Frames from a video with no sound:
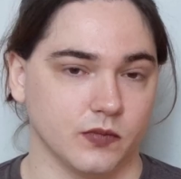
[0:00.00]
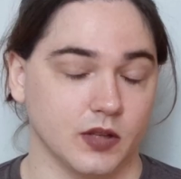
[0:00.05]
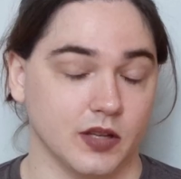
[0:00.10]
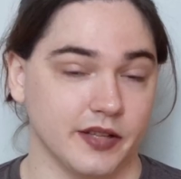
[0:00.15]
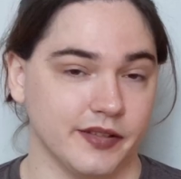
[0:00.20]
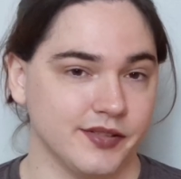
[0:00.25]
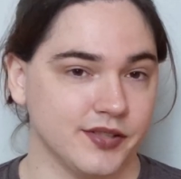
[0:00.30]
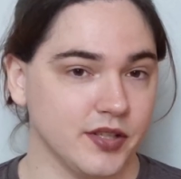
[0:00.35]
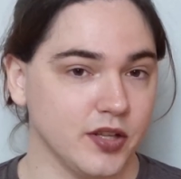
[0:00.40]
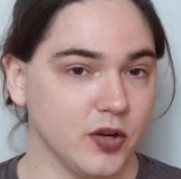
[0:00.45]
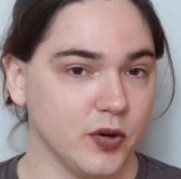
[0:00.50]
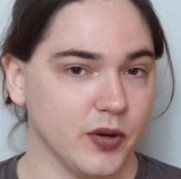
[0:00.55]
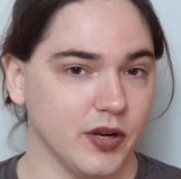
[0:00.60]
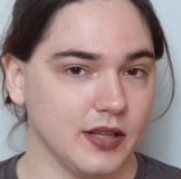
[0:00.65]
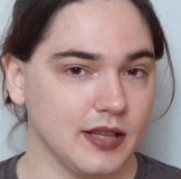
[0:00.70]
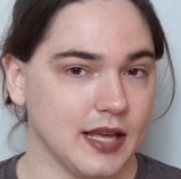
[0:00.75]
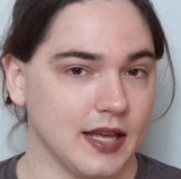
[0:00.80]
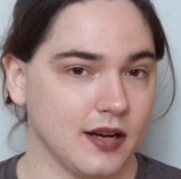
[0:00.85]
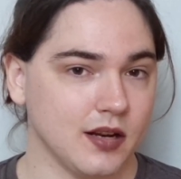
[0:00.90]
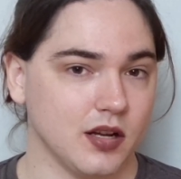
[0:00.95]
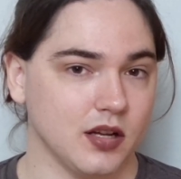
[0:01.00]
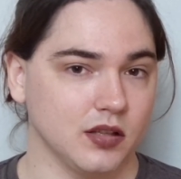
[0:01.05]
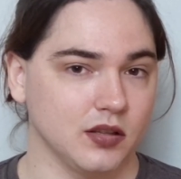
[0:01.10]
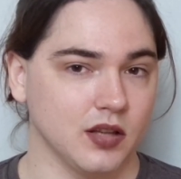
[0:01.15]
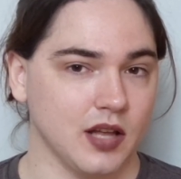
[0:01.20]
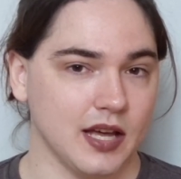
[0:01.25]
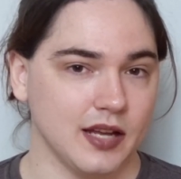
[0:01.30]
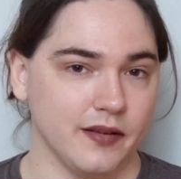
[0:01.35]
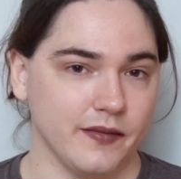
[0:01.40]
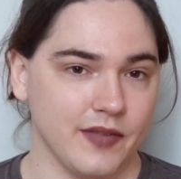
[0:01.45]
Considering that a
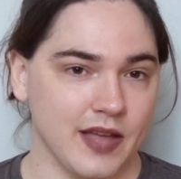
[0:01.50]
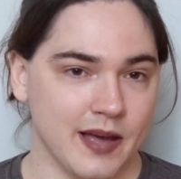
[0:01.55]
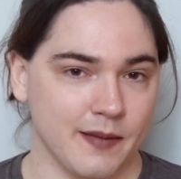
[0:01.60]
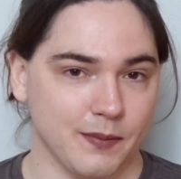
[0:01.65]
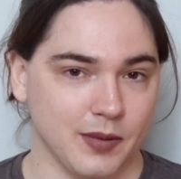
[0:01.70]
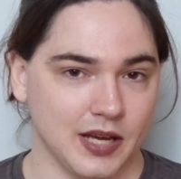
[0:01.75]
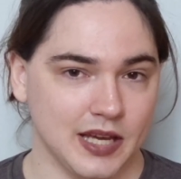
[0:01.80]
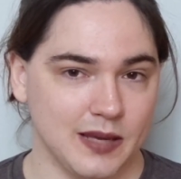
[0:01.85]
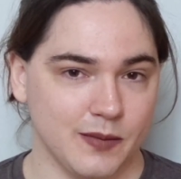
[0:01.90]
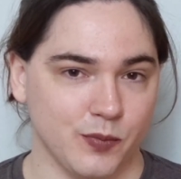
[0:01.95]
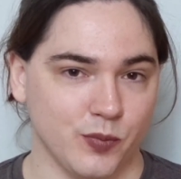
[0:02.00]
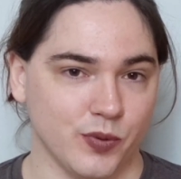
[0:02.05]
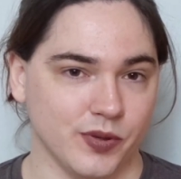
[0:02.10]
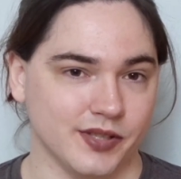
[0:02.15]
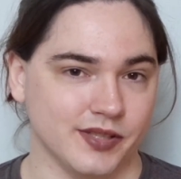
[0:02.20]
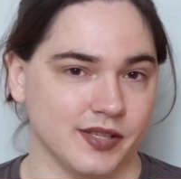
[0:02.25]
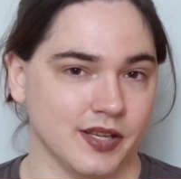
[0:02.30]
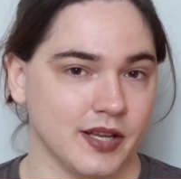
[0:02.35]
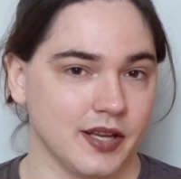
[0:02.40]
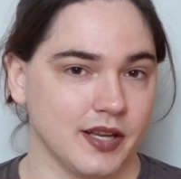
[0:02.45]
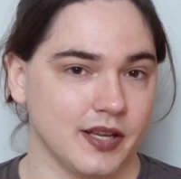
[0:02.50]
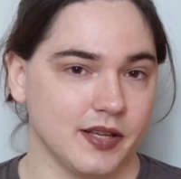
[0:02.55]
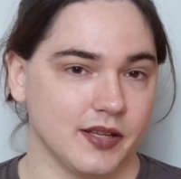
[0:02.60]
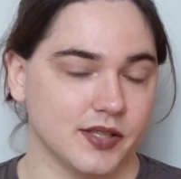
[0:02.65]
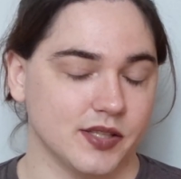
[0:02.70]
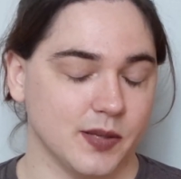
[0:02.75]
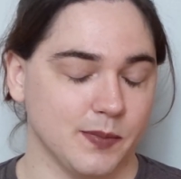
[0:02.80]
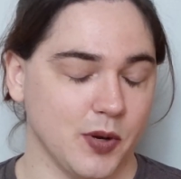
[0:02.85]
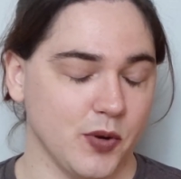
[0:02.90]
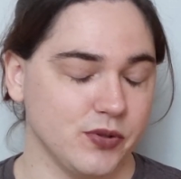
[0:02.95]
lot of that pipe was
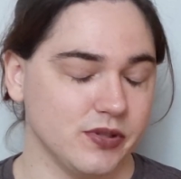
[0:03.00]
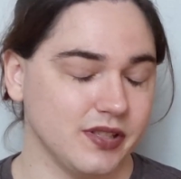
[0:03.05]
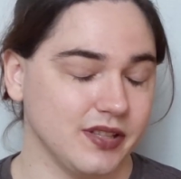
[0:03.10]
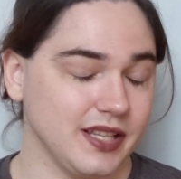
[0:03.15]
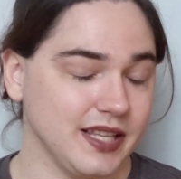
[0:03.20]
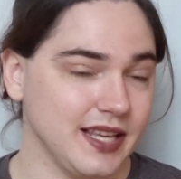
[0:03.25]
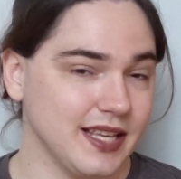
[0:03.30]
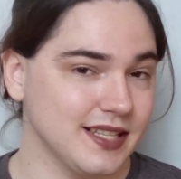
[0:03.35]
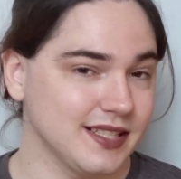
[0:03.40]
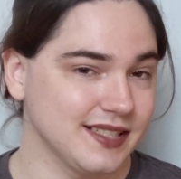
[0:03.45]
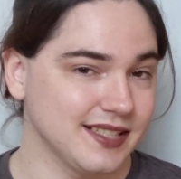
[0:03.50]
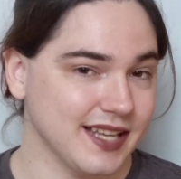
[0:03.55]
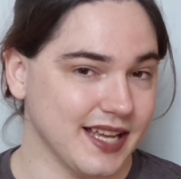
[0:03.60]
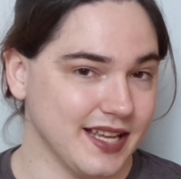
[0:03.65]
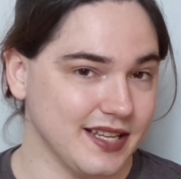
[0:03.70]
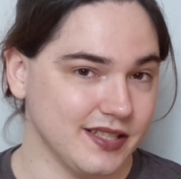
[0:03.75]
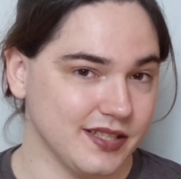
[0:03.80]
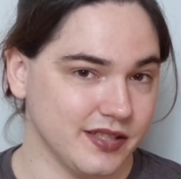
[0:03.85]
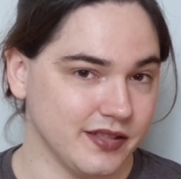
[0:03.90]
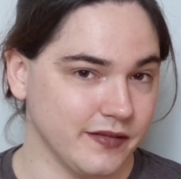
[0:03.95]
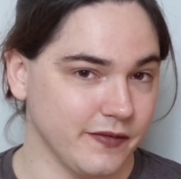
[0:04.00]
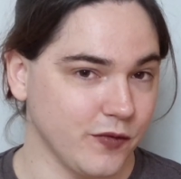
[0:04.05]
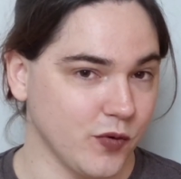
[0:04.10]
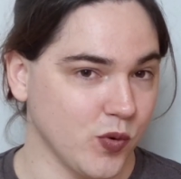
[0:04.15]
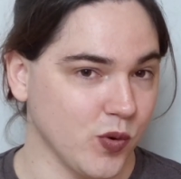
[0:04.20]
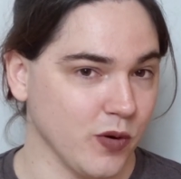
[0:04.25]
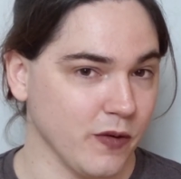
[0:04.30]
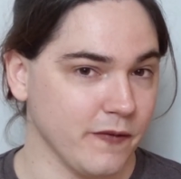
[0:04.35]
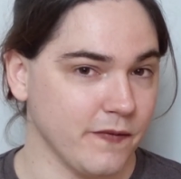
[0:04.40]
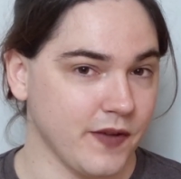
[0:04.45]
supposedly intended
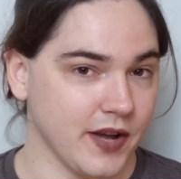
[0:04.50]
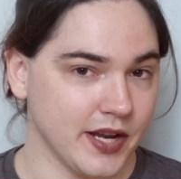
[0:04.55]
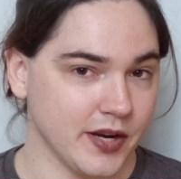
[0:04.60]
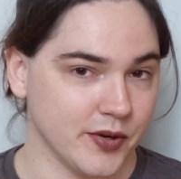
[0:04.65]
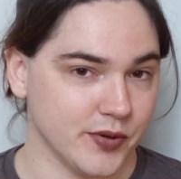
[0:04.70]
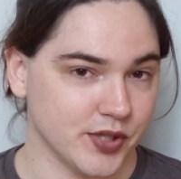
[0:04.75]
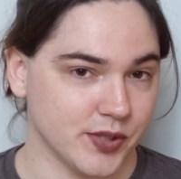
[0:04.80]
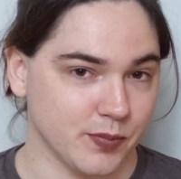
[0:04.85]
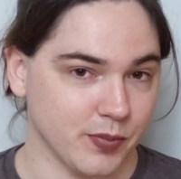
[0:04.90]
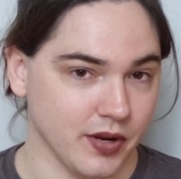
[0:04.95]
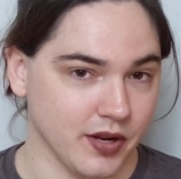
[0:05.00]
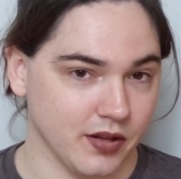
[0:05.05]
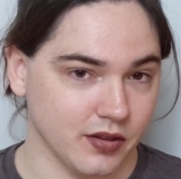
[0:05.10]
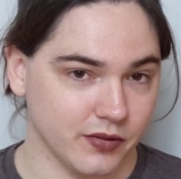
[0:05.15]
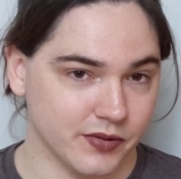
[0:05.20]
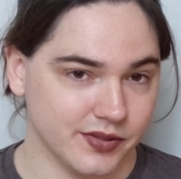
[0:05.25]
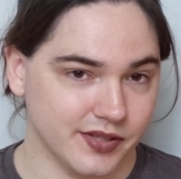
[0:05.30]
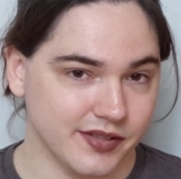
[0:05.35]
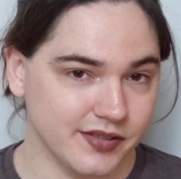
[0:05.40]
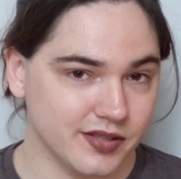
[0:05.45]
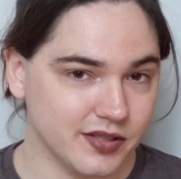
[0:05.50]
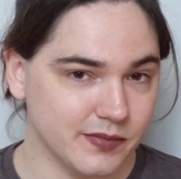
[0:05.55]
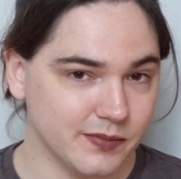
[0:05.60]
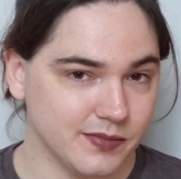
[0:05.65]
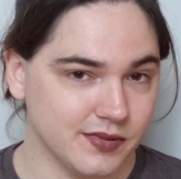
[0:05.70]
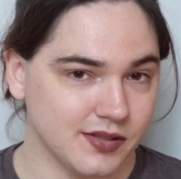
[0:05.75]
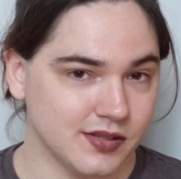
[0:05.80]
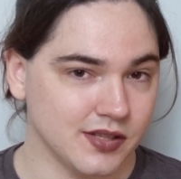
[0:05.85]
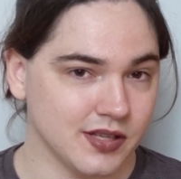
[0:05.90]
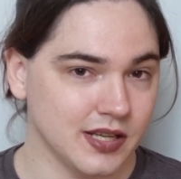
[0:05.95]
for fire sprinkler
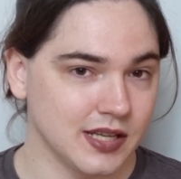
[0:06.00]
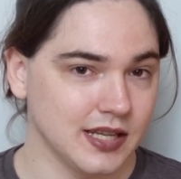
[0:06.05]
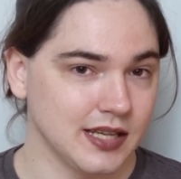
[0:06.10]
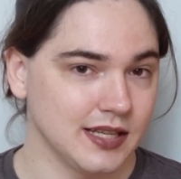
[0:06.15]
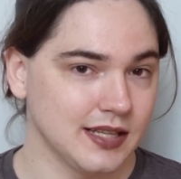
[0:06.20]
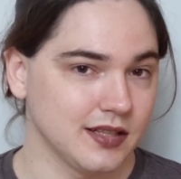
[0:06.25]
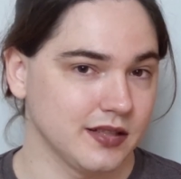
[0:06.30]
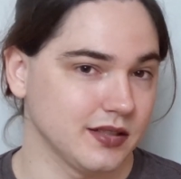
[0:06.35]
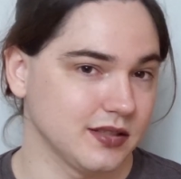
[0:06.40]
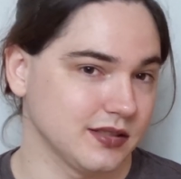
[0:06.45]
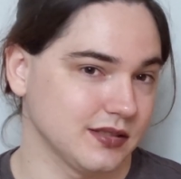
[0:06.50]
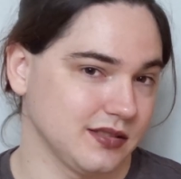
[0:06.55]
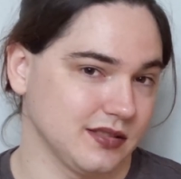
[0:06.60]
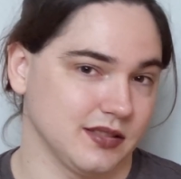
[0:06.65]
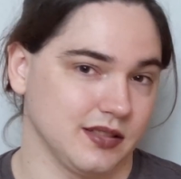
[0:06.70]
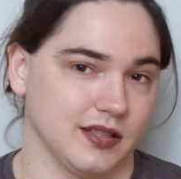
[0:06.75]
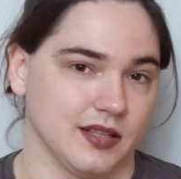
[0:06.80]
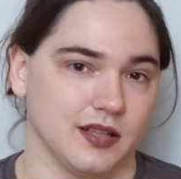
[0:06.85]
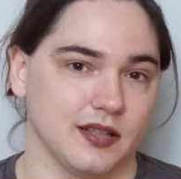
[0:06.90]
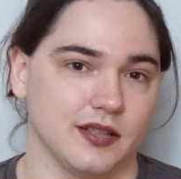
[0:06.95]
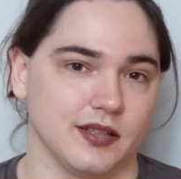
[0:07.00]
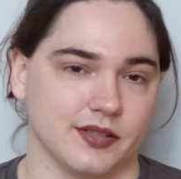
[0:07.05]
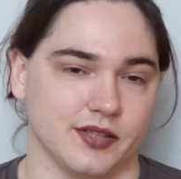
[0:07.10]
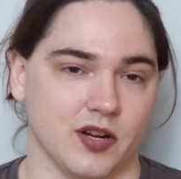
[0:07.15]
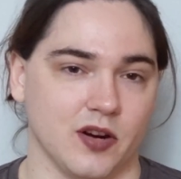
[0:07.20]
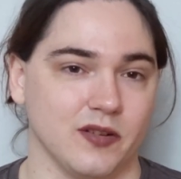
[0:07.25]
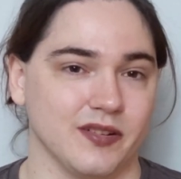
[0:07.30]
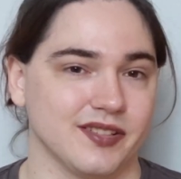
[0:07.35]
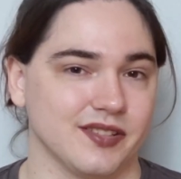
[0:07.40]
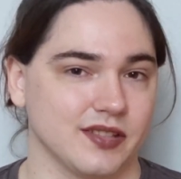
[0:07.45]
systems, it's
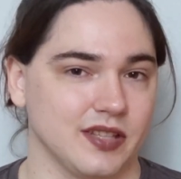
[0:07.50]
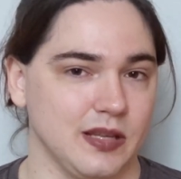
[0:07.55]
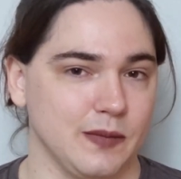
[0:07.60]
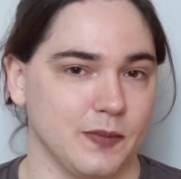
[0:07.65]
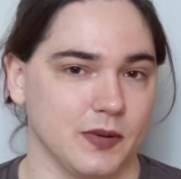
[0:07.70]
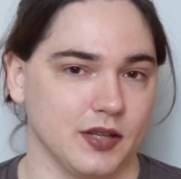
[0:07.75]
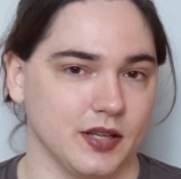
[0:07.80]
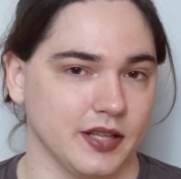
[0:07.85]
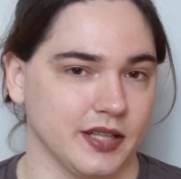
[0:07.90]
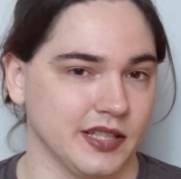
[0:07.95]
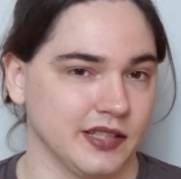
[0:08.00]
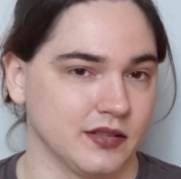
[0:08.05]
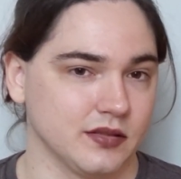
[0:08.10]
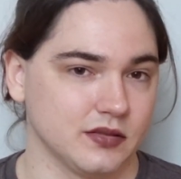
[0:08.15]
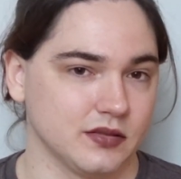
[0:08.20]
hard to sleep at night.